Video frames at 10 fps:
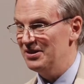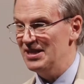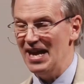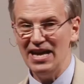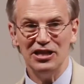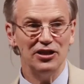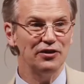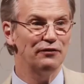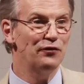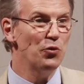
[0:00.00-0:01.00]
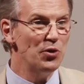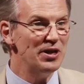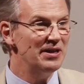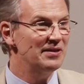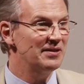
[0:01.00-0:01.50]
10 to the
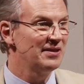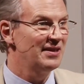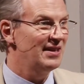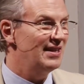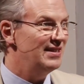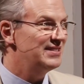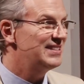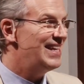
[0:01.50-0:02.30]
40th is